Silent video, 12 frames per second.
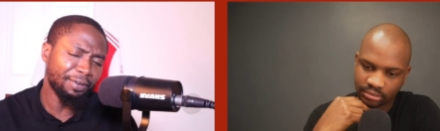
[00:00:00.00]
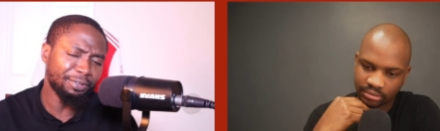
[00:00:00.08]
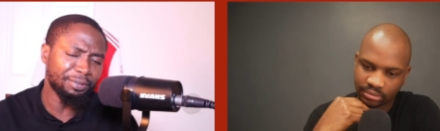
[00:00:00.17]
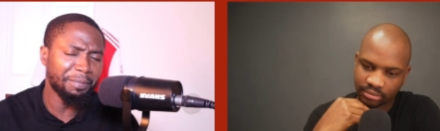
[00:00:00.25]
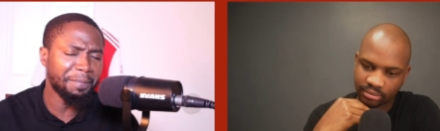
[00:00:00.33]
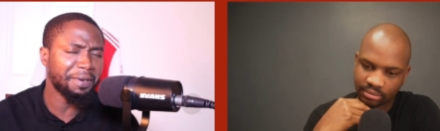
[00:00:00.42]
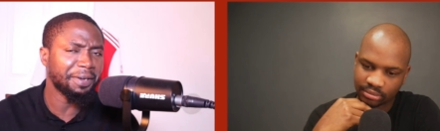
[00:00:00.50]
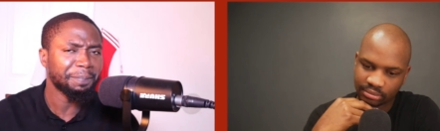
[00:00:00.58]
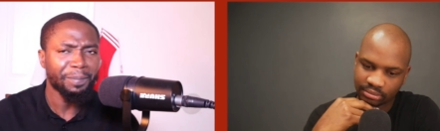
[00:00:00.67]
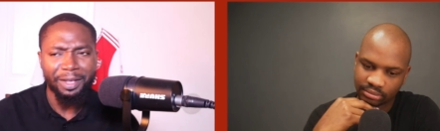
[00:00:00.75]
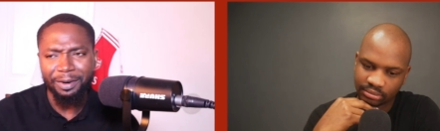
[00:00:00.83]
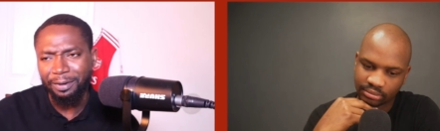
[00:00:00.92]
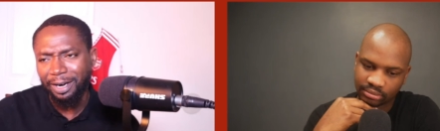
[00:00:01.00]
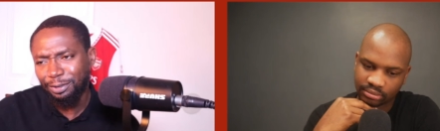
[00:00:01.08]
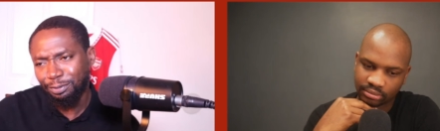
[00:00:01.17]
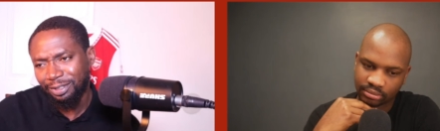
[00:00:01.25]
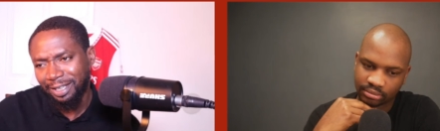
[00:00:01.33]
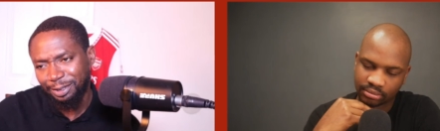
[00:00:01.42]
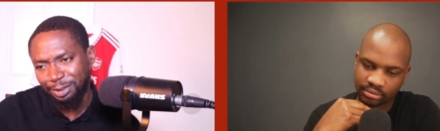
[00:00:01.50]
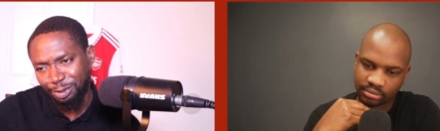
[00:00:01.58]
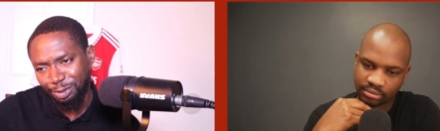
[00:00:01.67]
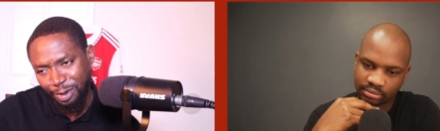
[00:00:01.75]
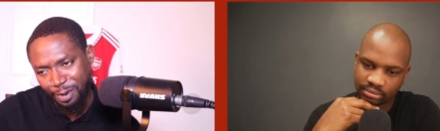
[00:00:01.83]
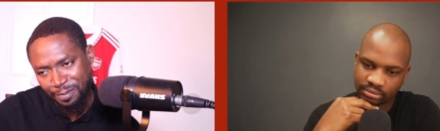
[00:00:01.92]
Speaker 1: to maybe Rashford can just
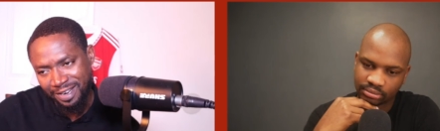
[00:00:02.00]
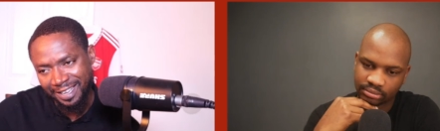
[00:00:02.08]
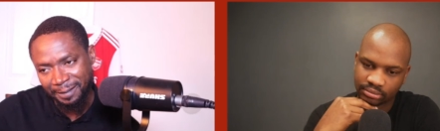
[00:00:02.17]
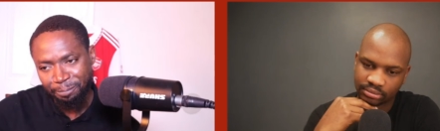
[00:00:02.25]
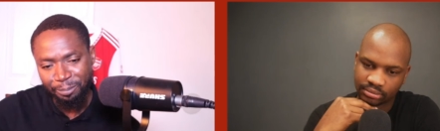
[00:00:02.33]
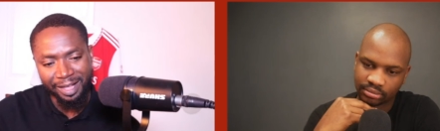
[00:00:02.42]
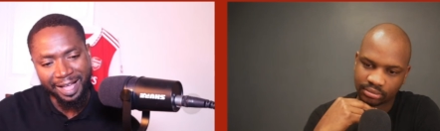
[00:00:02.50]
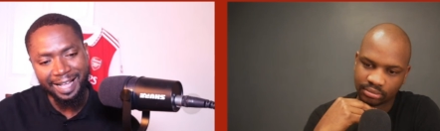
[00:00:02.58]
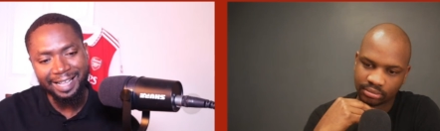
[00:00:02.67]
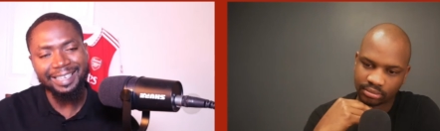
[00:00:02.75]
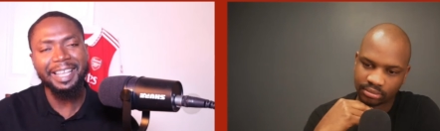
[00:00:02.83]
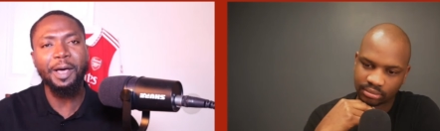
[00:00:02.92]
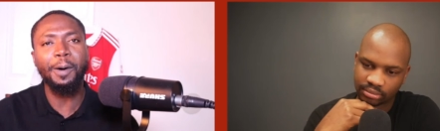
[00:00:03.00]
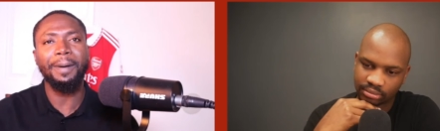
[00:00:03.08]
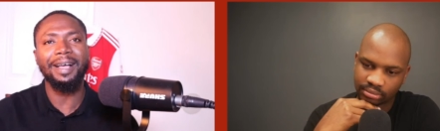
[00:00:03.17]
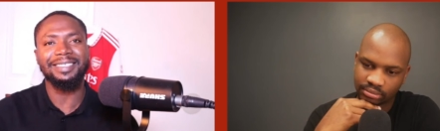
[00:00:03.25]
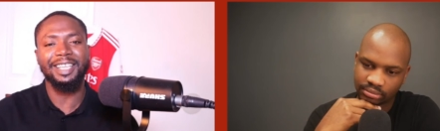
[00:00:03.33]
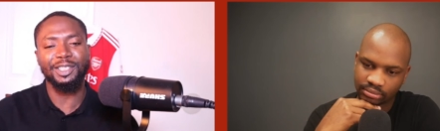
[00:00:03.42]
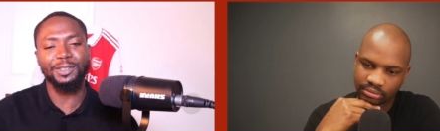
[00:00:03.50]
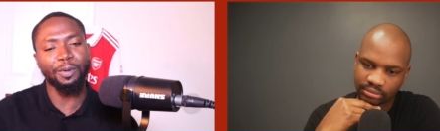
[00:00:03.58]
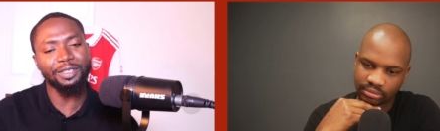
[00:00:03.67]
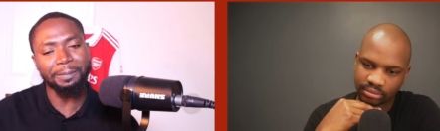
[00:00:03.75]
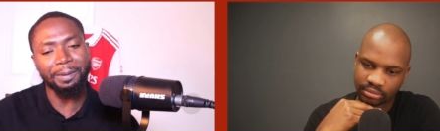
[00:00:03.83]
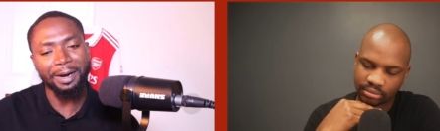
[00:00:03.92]
come there and help us not spoil
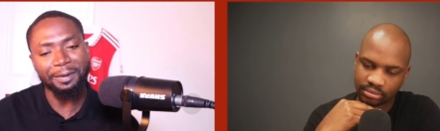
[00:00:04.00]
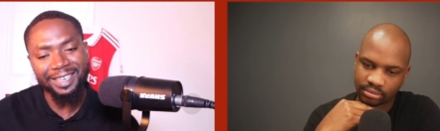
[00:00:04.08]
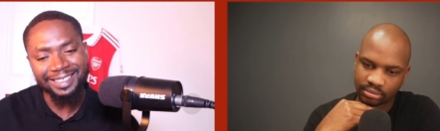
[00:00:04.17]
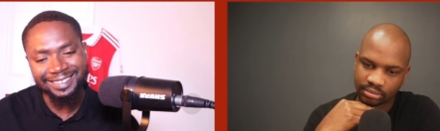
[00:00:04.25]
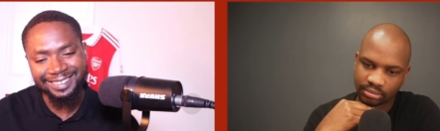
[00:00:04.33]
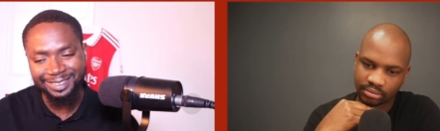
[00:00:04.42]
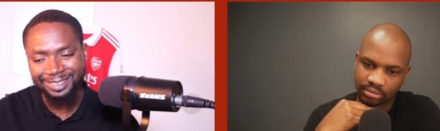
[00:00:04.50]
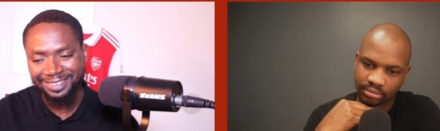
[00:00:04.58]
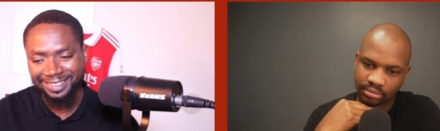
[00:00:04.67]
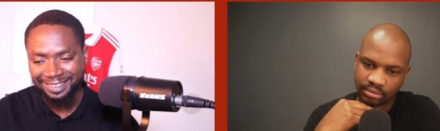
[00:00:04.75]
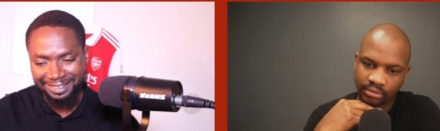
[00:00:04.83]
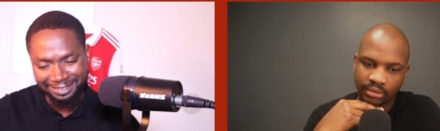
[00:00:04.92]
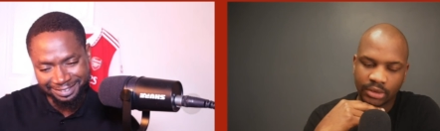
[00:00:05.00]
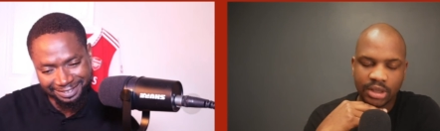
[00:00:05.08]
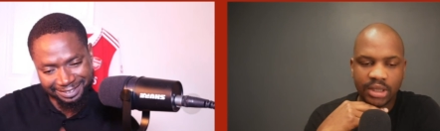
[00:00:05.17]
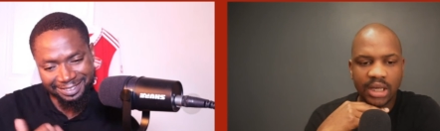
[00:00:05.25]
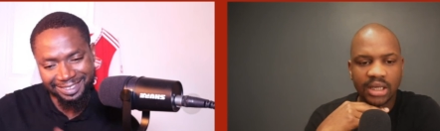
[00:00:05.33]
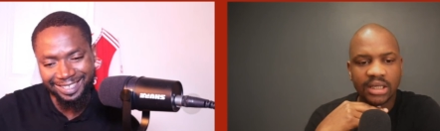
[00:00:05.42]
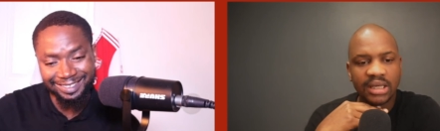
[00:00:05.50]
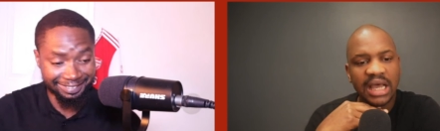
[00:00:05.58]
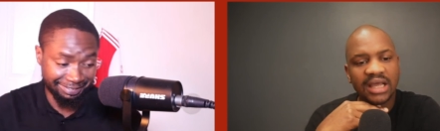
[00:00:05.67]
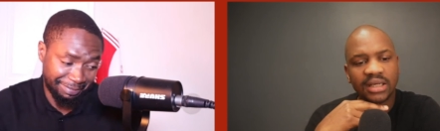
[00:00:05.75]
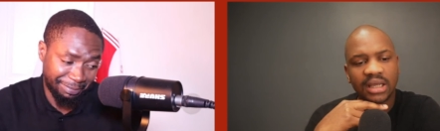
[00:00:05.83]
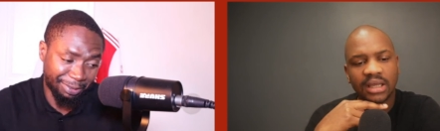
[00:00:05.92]
the parade. You no, know? yeah,
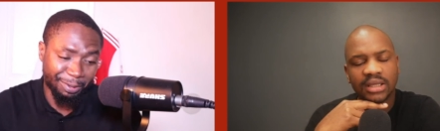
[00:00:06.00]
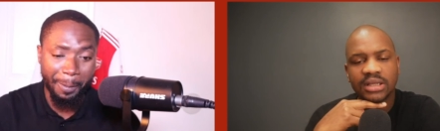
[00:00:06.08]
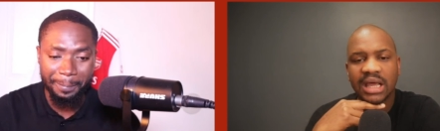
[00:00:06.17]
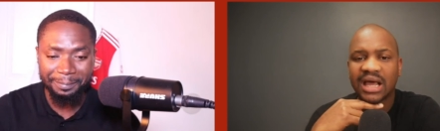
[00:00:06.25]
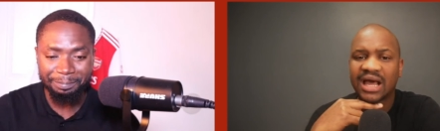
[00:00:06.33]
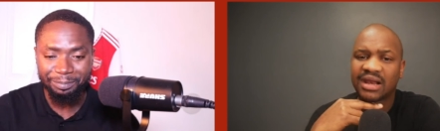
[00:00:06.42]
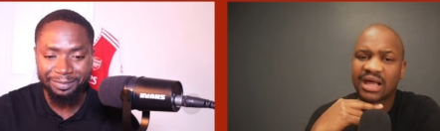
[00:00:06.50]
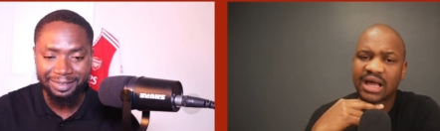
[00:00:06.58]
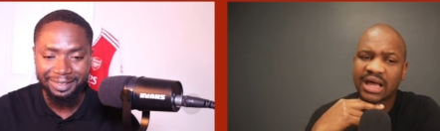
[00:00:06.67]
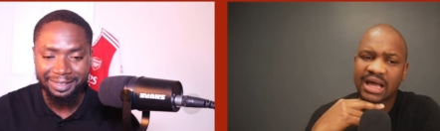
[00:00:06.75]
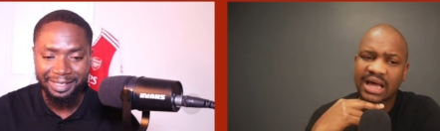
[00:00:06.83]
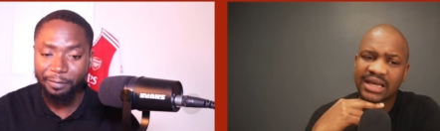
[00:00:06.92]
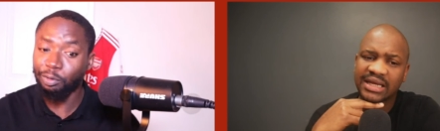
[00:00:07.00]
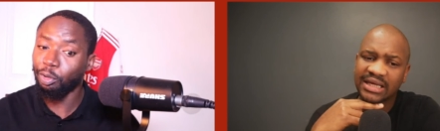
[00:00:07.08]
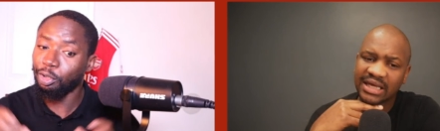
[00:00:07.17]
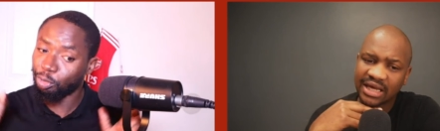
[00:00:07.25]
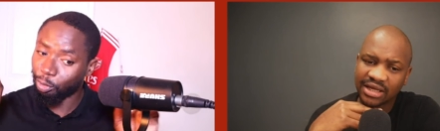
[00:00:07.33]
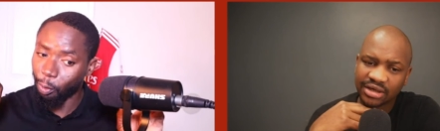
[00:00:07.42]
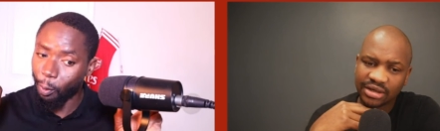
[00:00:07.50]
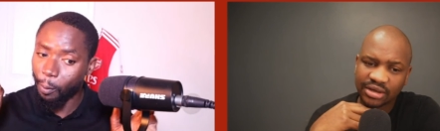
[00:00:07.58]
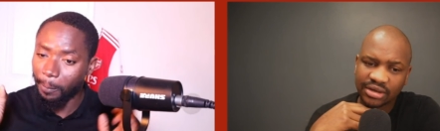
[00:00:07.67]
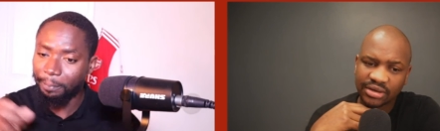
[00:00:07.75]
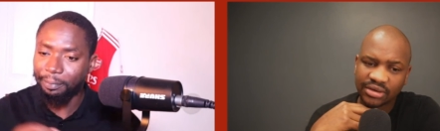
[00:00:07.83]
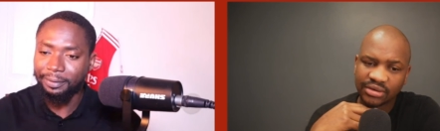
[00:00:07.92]
I, and,
Speaker 2: just even though he's on
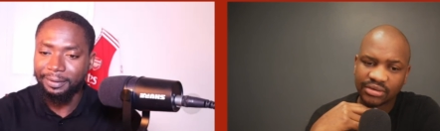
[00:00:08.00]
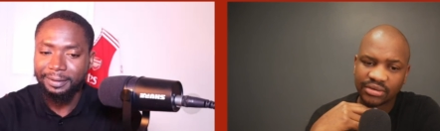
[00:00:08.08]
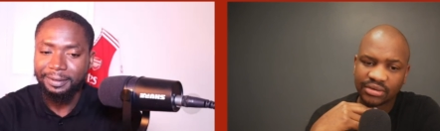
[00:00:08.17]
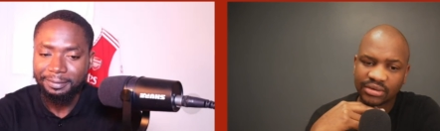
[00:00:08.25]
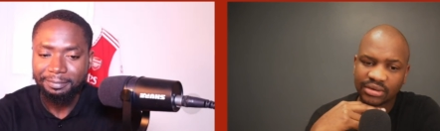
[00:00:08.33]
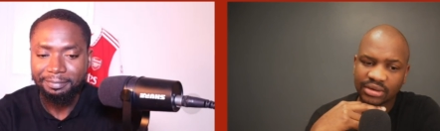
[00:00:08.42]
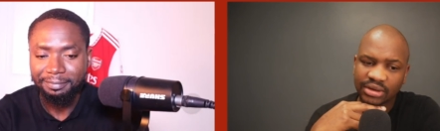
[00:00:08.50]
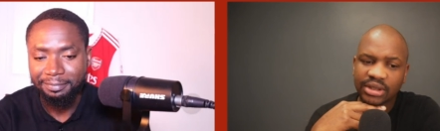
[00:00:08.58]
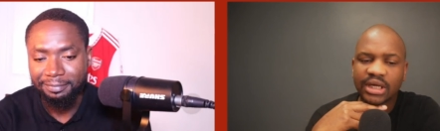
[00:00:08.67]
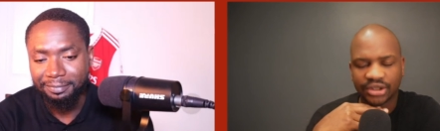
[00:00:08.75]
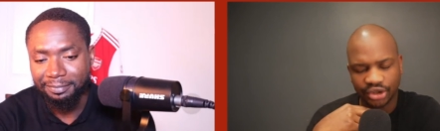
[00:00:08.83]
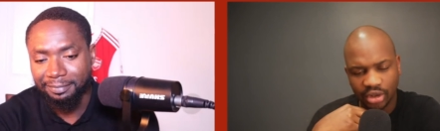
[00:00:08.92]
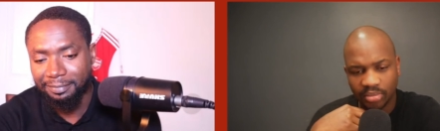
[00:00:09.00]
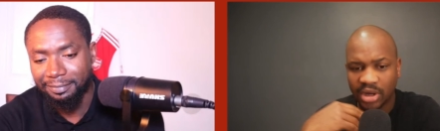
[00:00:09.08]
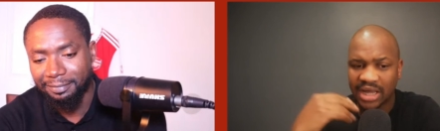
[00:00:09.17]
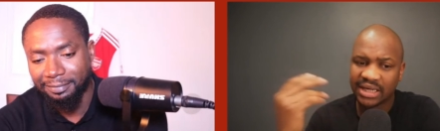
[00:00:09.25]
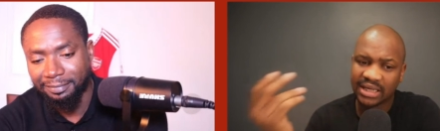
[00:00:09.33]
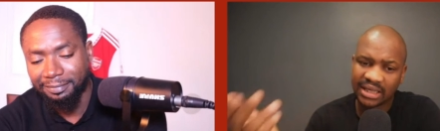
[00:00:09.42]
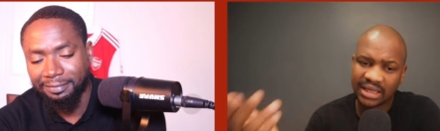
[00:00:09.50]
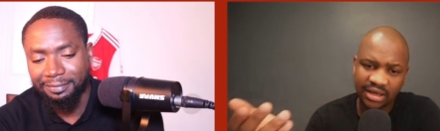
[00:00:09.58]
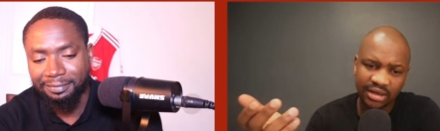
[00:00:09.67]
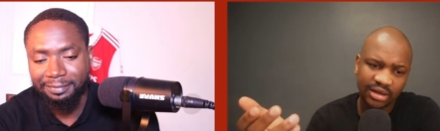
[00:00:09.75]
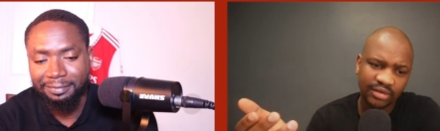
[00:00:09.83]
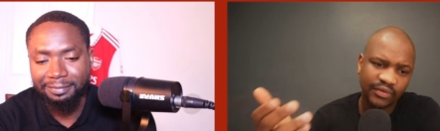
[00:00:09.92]
hope. Yeah, sure, but and
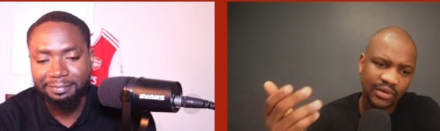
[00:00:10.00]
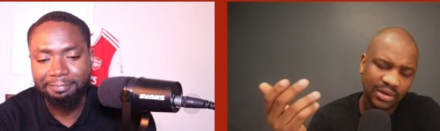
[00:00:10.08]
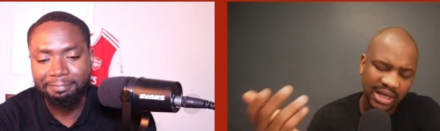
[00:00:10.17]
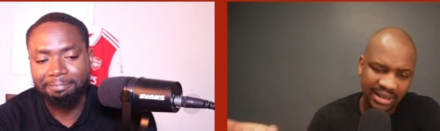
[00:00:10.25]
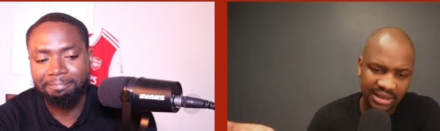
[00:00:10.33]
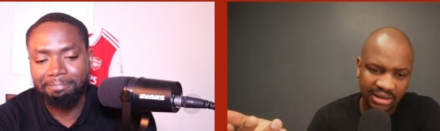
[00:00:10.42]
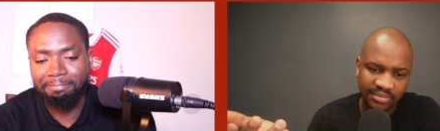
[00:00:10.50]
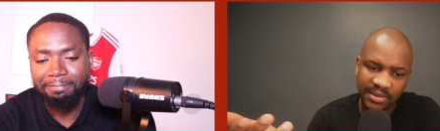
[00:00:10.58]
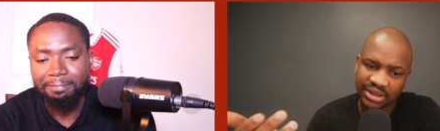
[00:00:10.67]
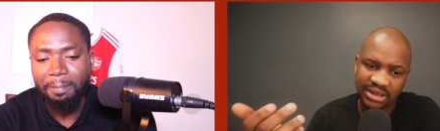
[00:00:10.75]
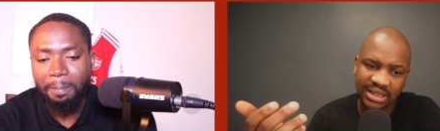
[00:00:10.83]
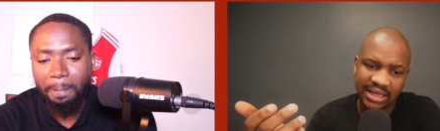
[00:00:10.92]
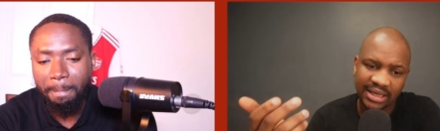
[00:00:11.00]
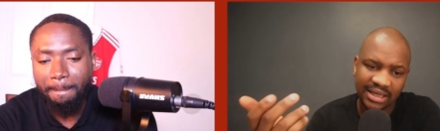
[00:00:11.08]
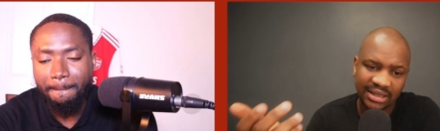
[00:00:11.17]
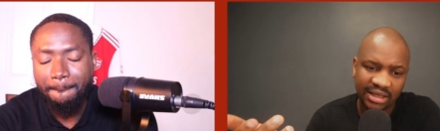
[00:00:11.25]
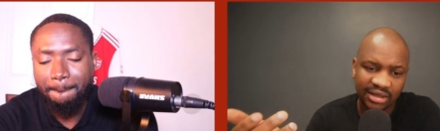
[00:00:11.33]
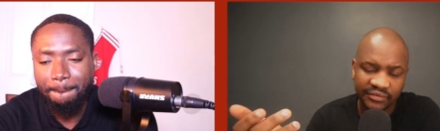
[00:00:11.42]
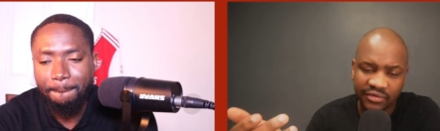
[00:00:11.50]
again, if you look at it, Manchester United even